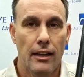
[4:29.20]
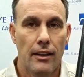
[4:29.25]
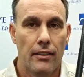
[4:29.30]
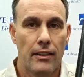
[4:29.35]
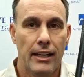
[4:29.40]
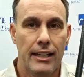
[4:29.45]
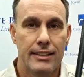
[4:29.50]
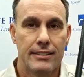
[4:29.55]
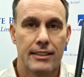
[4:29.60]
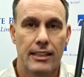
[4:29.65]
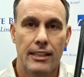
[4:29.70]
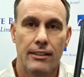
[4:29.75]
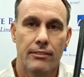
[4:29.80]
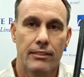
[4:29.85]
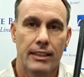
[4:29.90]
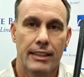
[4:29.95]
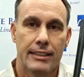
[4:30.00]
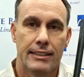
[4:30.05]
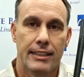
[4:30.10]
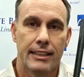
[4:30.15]
There is
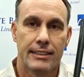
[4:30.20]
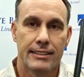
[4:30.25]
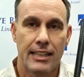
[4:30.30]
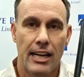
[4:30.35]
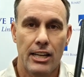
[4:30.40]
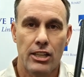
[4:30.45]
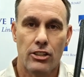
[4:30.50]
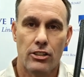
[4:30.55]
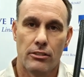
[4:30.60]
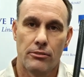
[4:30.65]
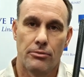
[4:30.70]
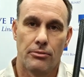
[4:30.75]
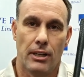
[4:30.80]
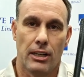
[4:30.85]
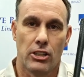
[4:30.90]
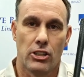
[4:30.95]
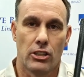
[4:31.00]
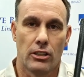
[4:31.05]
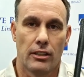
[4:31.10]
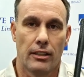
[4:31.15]
even a dictation
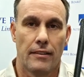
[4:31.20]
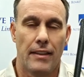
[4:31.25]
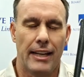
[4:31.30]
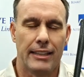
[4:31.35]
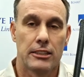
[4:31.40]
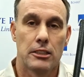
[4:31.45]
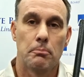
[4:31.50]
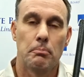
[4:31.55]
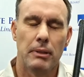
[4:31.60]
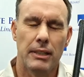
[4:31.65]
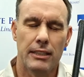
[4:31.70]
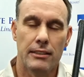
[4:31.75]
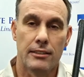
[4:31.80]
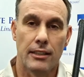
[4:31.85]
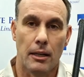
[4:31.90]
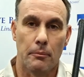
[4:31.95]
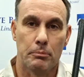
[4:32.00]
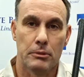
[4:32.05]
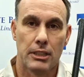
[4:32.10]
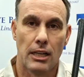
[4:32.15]
function that speeds
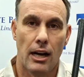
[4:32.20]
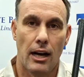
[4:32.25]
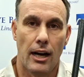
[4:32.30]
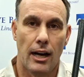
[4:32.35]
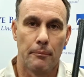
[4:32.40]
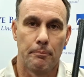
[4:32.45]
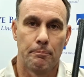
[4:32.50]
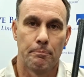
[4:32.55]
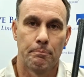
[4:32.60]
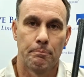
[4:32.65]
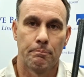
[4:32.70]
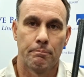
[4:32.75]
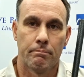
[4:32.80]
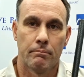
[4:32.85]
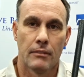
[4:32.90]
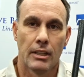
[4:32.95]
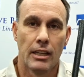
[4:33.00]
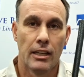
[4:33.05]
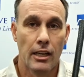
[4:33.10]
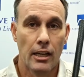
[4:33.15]
up time.
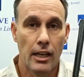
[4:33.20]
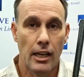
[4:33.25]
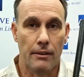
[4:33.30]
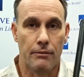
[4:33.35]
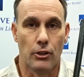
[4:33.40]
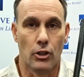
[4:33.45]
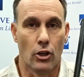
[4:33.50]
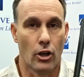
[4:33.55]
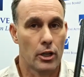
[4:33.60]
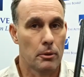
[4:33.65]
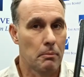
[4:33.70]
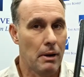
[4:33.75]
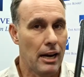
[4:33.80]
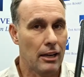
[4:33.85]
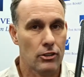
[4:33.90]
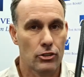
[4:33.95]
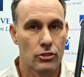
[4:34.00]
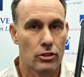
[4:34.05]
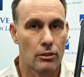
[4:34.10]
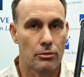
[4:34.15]
If you're not a
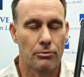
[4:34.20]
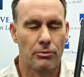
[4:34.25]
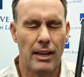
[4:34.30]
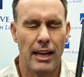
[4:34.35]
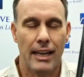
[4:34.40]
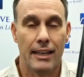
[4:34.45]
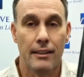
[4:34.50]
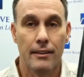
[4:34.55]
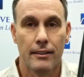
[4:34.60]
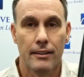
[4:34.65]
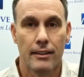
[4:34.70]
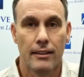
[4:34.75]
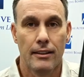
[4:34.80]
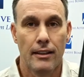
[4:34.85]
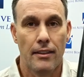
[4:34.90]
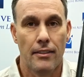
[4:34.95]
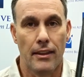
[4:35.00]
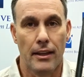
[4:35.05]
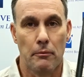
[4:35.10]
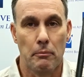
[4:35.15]
Microsoft fan,
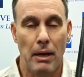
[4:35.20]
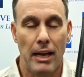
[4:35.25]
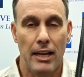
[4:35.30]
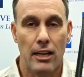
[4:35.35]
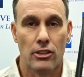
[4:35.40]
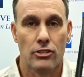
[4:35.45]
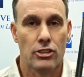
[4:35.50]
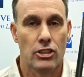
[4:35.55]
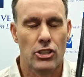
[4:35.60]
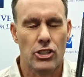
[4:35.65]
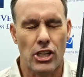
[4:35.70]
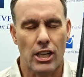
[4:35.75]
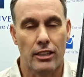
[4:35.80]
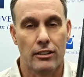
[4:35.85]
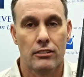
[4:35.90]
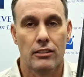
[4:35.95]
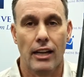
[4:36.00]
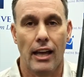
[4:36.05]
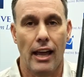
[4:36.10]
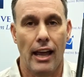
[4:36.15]
then may I
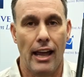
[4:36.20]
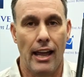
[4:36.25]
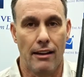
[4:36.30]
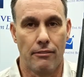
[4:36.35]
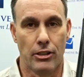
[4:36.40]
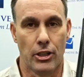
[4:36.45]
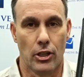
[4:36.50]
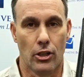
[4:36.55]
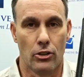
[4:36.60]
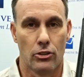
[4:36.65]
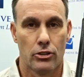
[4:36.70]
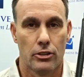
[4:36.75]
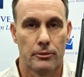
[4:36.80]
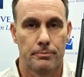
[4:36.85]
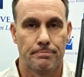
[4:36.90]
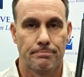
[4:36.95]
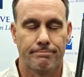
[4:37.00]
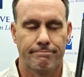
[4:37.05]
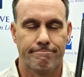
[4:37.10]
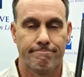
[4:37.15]
suggest EverNote.
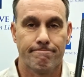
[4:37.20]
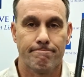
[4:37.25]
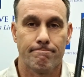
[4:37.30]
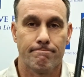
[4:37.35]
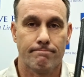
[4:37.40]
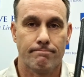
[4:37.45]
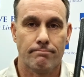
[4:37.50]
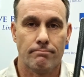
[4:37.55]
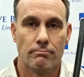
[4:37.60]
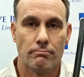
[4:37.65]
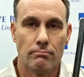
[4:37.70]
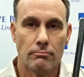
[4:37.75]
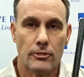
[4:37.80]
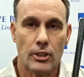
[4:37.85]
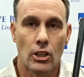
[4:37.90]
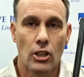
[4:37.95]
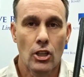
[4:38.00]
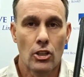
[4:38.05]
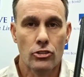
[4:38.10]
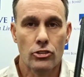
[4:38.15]

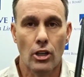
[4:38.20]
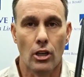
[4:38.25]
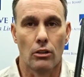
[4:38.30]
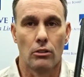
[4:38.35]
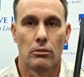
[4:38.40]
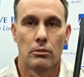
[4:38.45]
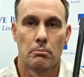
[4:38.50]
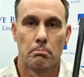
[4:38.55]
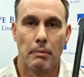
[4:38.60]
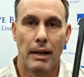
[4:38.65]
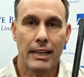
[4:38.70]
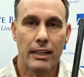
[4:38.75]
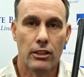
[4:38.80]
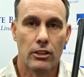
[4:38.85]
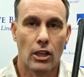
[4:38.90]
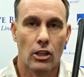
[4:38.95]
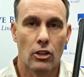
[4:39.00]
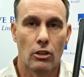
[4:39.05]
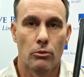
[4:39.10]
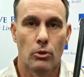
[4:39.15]
So, make a
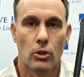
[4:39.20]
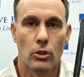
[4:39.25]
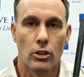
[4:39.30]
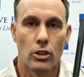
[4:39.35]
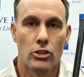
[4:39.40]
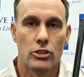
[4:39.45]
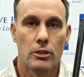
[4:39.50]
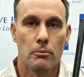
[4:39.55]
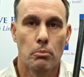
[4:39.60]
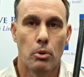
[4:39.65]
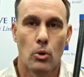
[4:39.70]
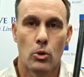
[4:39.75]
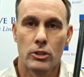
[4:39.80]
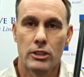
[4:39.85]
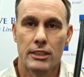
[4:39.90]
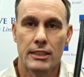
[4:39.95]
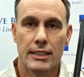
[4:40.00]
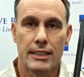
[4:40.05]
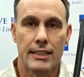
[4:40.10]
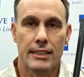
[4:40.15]
note of all those
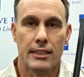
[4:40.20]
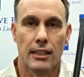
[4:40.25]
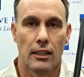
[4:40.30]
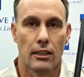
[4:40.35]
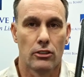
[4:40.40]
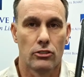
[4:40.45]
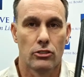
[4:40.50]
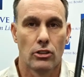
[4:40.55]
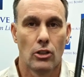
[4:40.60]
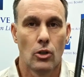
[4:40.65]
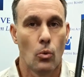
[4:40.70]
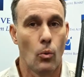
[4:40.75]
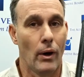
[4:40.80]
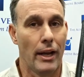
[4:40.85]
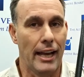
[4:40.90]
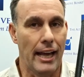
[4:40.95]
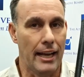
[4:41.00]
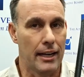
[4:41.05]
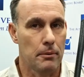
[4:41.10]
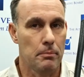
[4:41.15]
important details
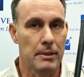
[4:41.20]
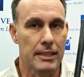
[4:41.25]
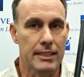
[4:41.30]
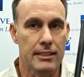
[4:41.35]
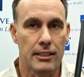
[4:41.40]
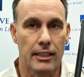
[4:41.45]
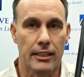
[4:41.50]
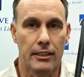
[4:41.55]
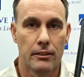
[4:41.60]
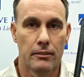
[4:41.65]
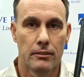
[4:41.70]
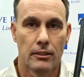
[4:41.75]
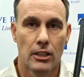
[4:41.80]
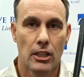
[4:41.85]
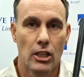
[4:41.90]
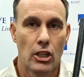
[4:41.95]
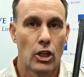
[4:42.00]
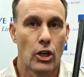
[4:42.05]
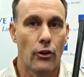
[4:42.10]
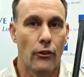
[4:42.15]
when at a meeting,
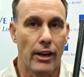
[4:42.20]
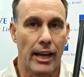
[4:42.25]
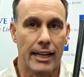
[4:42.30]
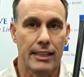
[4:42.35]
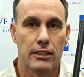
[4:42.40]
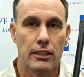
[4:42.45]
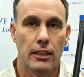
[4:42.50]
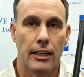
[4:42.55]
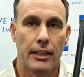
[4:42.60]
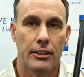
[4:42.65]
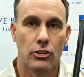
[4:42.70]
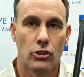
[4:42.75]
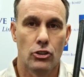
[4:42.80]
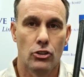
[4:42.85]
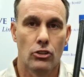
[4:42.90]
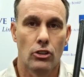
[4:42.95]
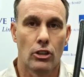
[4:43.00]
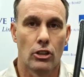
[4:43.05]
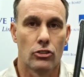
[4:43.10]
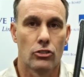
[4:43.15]
creating a
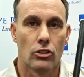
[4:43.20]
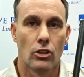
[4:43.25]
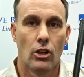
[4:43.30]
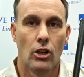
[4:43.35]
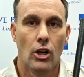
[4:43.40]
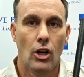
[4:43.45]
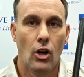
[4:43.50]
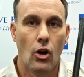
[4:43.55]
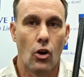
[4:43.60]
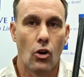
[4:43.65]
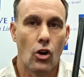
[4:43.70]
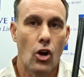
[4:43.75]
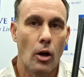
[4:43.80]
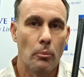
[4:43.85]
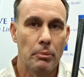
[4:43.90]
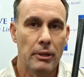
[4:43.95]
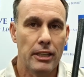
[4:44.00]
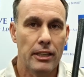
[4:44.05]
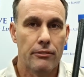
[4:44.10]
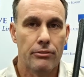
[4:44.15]
to-do list, or
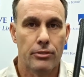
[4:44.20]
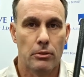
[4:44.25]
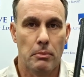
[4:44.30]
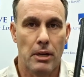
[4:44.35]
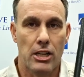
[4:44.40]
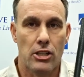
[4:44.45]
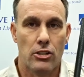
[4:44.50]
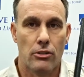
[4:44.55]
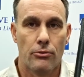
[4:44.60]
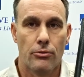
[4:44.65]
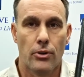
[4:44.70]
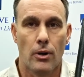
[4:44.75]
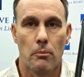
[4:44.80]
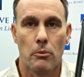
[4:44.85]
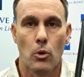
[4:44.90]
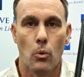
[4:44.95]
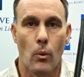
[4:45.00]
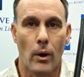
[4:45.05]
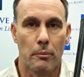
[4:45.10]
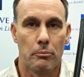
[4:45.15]
copying information from
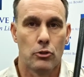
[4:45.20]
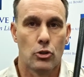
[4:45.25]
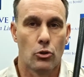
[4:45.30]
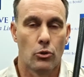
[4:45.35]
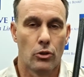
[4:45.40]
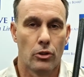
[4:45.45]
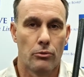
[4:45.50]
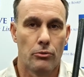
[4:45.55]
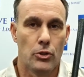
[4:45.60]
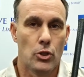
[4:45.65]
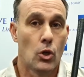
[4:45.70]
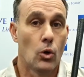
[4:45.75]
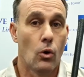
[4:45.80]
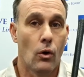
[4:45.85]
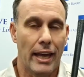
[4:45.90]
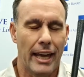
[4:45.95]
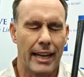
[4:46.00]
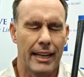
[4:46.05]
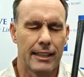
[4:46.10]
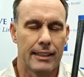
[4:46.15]
the web to review
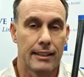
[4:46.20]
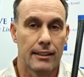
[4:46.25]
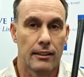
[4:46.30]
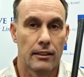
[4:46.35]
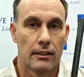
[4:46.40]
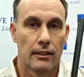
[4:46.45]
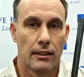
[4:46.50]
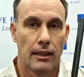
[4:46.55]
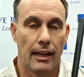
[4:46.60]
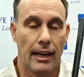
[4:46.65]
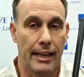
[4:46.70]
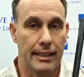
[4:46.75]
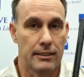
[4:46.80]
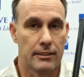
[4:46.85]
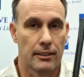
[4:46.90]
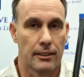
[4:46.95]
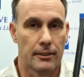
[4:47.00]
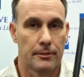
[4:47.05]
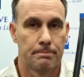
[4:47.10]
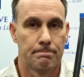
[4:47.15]
or edit
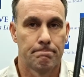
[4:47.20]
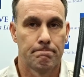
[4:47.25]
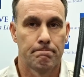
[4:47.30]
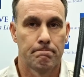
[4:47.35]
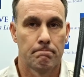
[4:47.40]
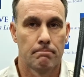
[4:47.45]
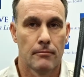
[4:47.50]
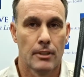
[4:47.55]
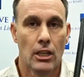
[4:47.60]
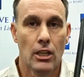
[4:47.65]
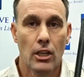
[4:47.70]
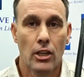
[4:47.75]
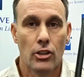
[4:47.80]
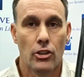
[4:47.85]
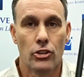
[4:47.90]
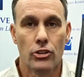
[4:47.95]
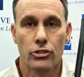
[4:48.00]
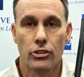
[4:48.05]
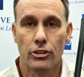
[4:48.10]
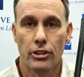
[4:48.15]
later.
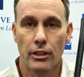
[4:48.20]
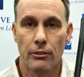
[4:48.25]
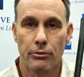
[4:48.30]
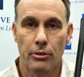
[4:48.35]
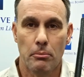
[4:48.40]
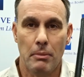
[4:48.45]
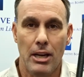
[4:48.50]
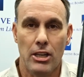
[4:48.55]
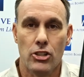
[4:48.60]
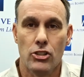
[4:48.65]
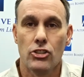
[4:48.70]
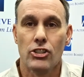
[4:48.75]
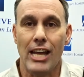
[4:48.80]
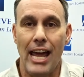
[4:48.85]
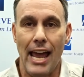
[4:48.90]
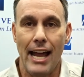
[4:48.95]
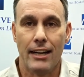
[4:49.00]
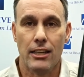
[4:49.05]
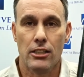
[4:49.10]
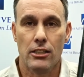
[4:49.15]
Use this information
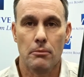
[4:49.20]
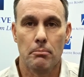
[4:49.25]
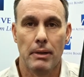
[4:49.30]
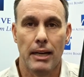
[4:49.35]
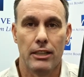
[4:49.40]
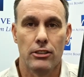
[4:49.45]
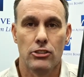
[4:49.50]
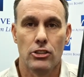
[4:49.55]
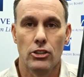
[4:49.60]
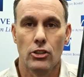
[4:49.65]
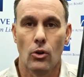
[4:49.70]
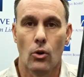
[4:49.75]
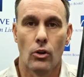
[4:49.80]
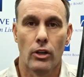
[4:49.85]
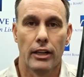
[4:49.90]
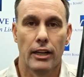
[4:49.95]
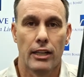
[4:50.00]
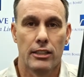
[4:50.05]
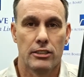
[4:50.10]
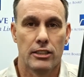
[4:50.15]
to action matters in your
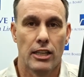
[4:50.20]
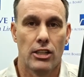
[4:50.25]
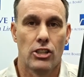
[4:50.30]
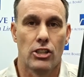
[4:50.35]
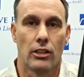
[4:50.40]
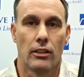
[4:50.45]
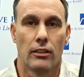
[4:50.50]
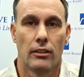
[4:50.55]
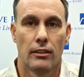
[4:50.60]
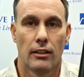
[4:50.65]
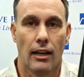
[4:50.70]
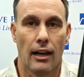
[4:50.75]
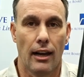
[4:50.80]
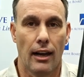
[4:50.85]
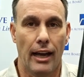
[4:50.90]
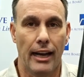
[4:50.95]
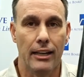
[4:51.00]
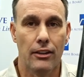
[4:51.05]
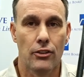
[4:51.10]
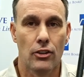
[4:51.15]
organization,
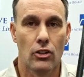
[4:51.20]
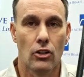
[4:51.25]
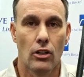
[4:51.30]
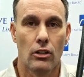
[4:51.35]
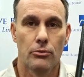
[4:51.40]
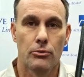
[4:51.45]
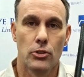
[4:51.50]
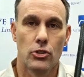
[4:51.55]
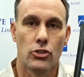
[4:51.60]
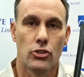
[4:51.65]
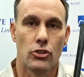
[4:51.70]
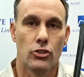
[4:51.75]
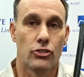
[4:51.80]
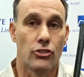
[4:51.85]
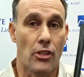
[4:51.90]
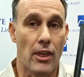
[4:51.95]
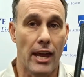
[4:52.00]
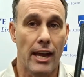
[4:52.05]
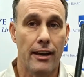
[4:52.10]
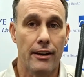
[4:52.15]
like the golfers
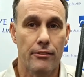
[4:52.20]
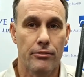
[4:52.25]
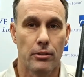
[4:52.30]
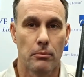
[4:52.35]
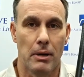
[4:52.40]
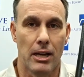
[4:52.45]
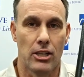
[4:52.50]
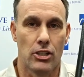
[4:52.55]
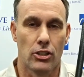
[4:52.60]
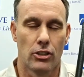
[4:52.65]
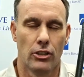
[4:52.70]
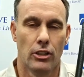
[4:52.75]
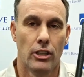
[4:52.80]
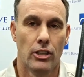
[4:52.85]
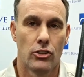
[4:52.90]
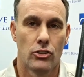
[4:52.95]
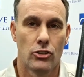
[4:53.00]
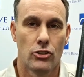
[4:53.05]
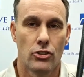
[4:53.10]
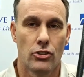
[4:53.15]
use their information
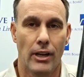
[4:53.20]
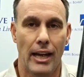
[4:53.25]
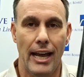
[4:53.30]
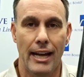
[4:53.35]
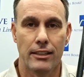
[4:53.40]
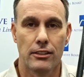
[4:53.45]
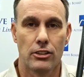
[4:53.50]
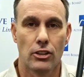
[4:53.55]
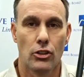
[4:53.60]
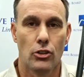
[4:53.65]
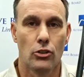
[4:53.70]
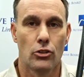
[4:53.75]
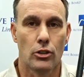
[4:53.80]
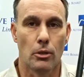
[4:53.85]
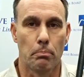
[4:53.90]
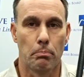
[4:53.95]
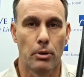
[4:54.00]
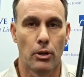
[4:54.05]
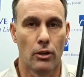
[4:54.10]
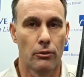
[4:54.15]
to execute
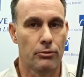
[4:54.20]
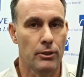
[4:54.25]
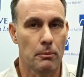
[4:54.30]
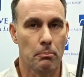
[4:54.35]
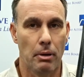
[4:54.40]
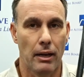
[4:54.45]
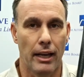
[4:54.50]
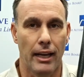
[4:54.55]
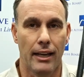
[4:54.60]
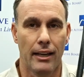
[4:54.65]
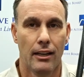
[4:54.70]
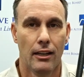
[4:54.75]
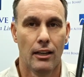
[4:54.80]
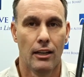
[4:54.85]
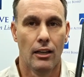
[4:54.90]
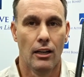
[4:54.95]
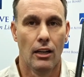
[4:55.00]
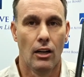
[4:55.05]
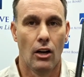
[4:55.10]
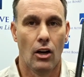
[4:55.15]
the perfect play
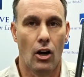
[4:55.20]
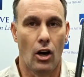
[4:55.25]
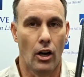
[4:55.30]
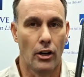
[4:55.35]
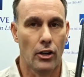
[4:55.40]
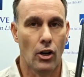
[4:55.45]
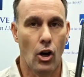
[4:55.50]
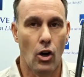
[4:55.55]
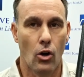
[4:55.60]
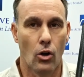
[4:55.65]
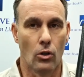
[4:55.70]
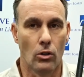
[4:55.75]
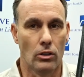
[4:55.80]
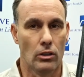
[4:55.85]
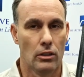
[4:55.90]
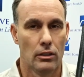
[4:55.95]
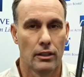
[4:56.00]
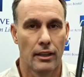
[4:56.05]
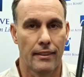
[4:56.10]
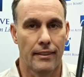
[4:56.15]
on a
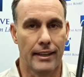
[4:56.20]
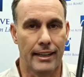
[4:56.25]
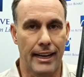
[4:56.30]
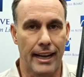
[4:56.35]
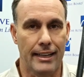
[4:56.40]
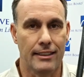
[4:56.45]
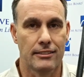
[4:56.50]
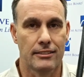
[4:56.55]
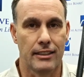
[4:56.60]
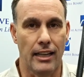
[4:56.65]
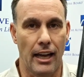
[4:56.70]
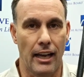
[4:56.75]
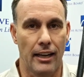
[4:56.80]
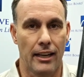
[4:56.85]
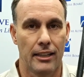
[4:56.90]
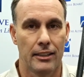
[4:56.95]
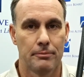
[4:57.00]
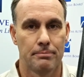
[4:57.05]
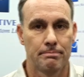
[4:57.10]
hole the next day.